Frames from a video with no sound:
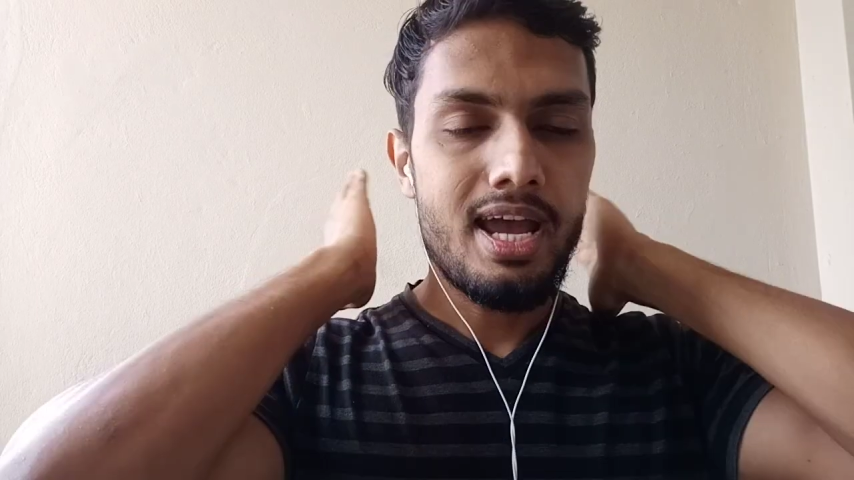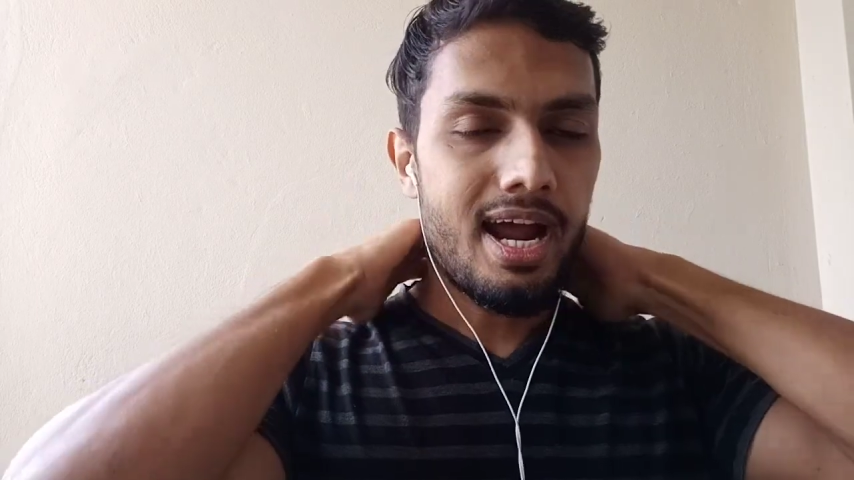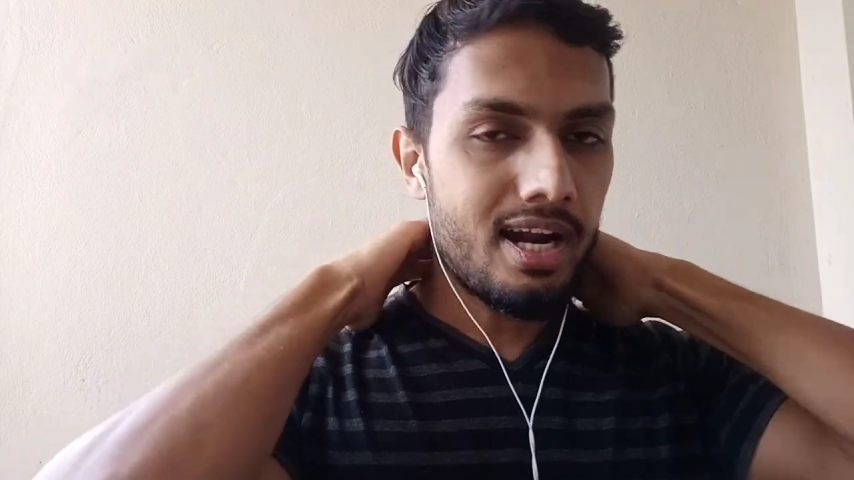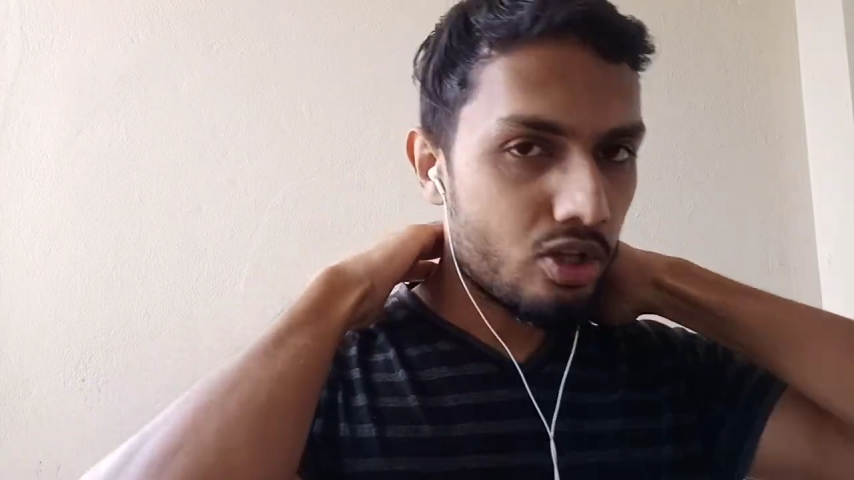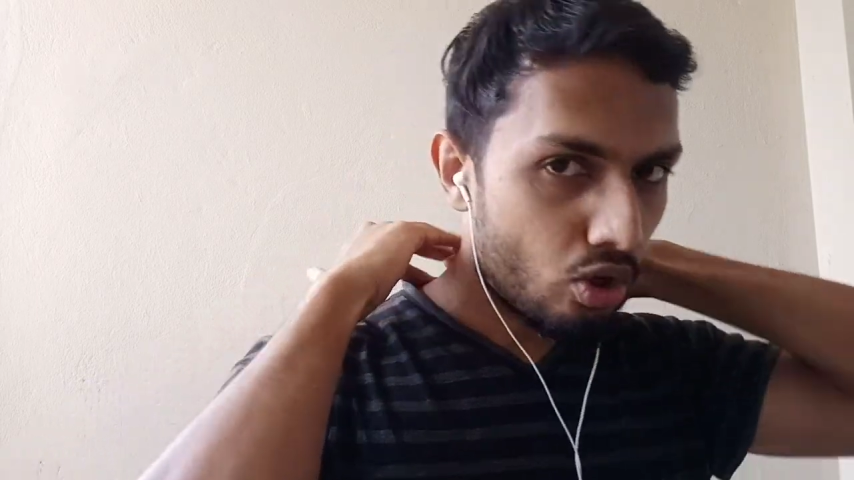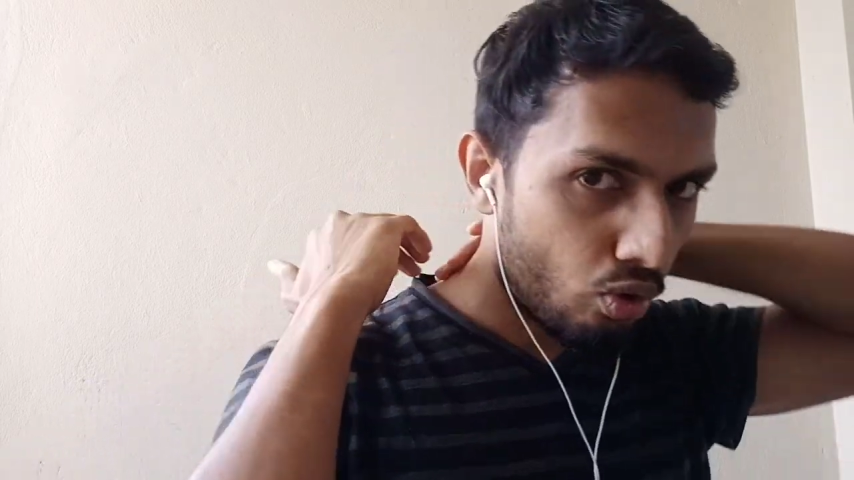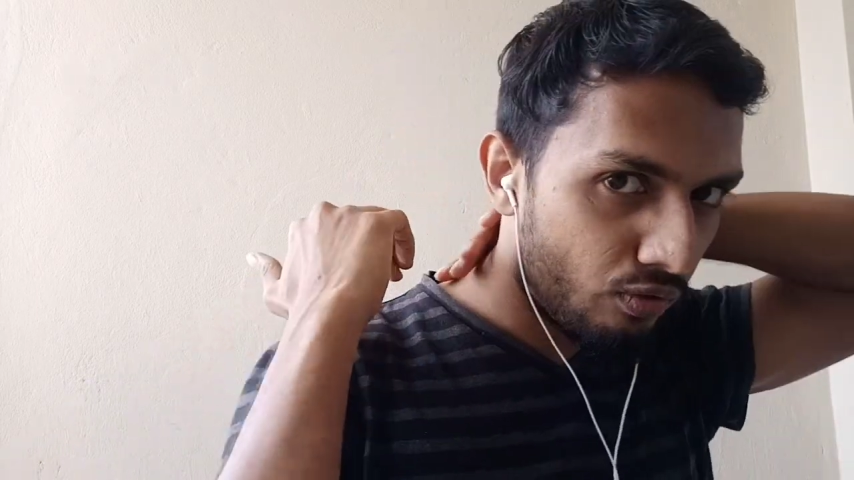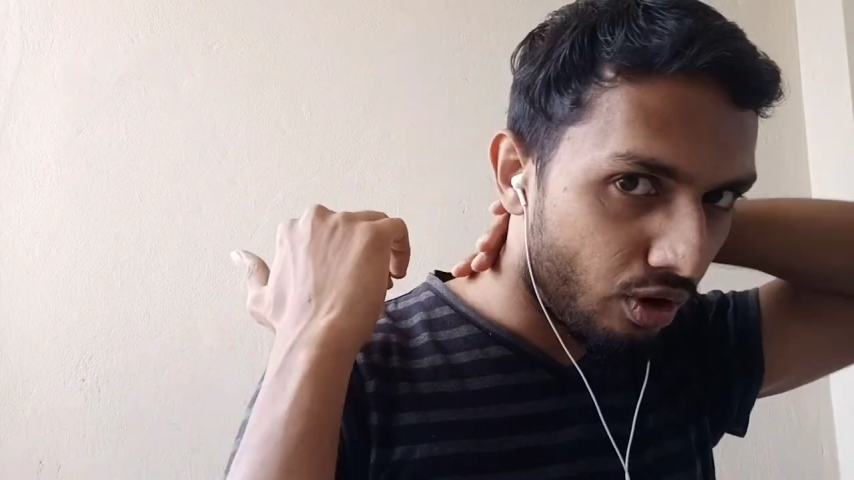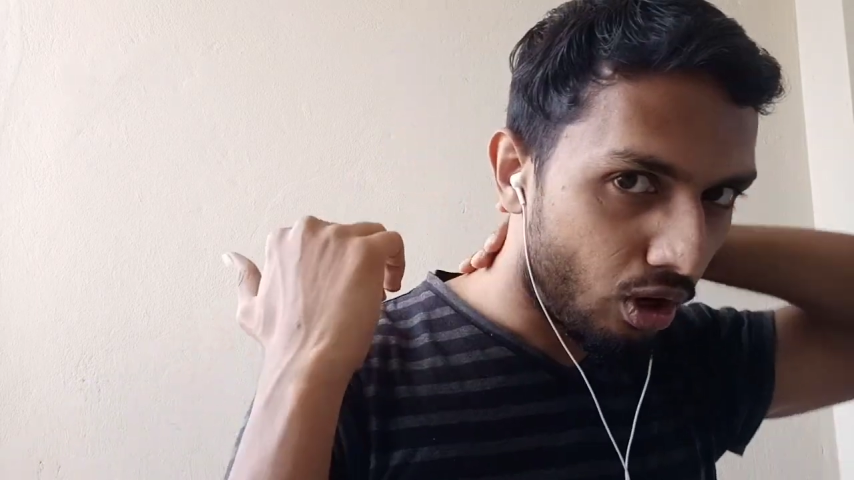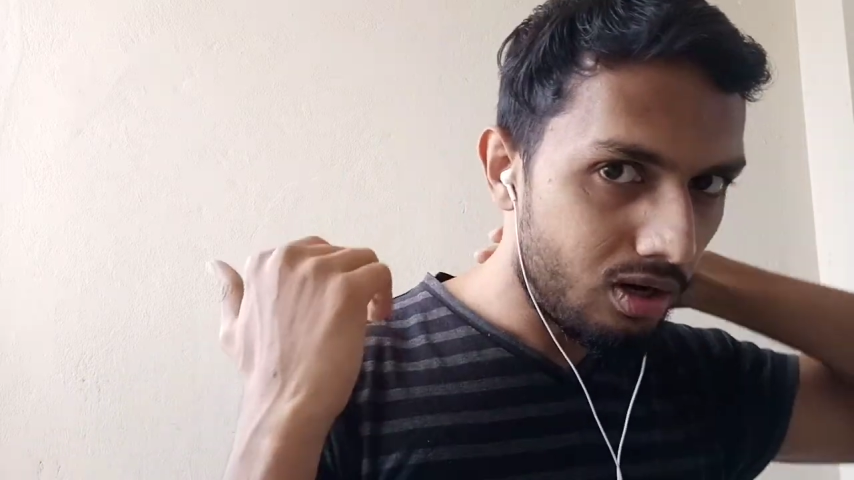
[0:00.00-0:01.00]
and your
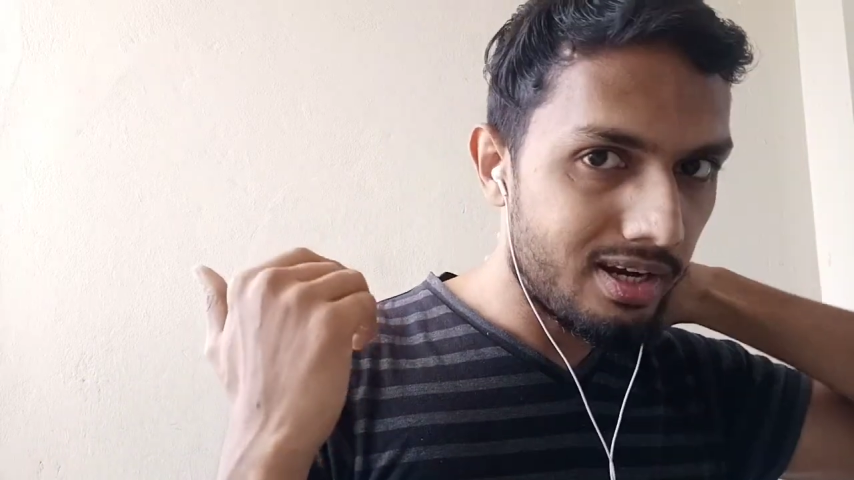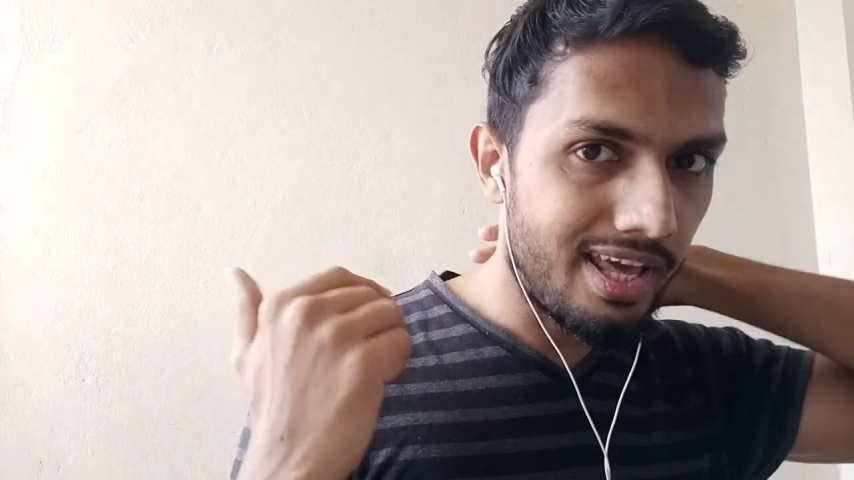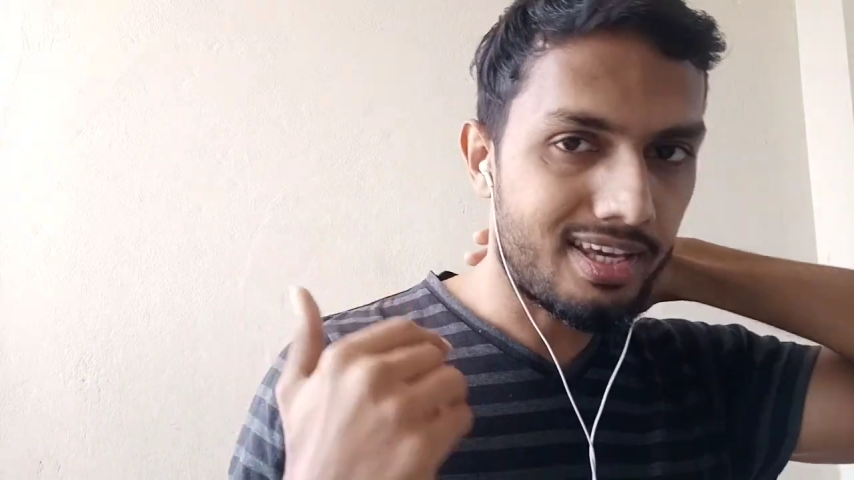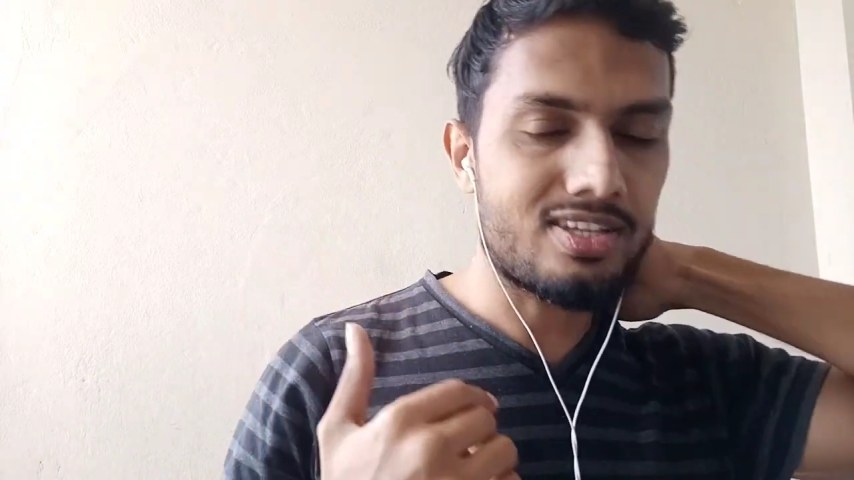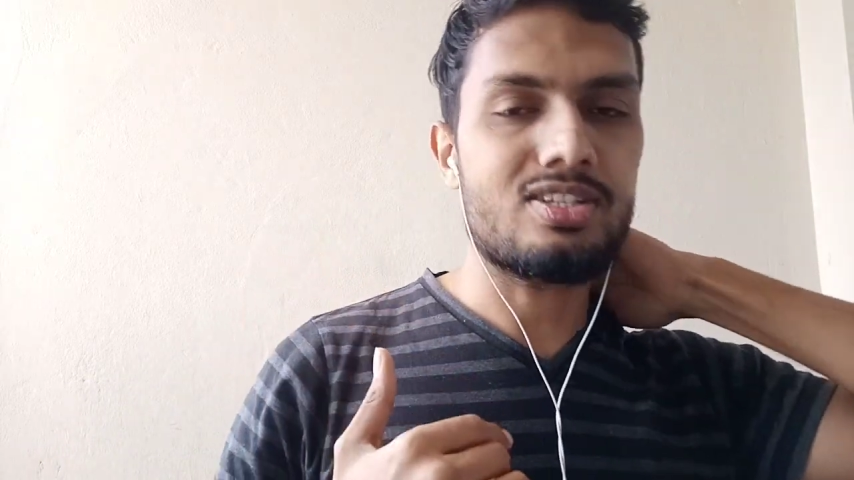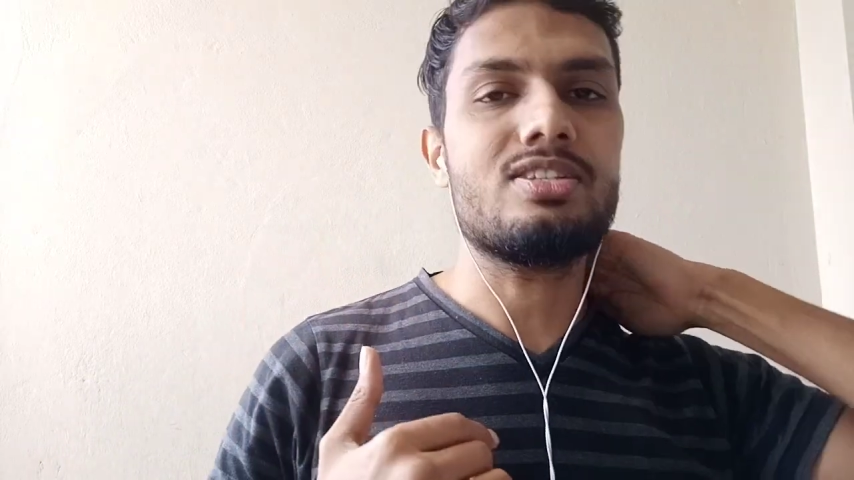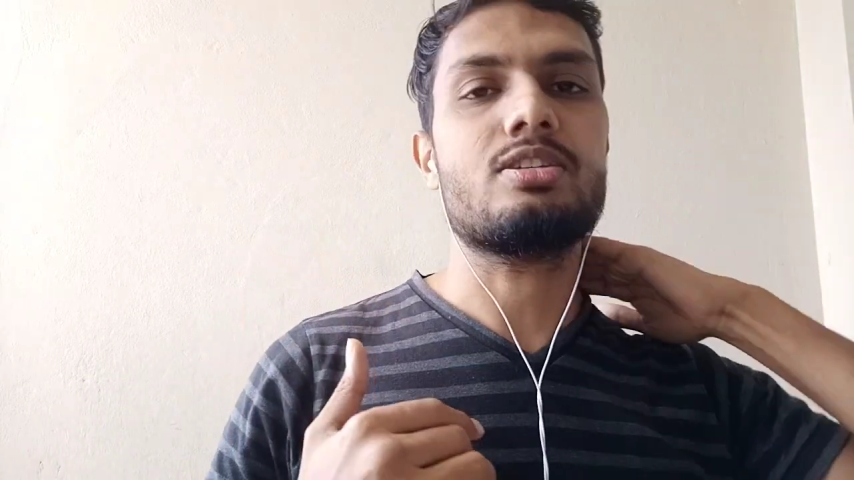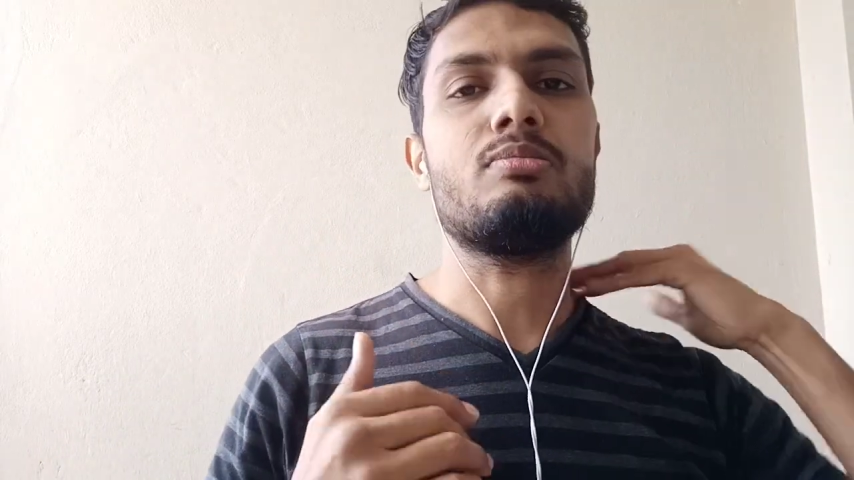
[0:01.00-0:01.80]
overall neck extensor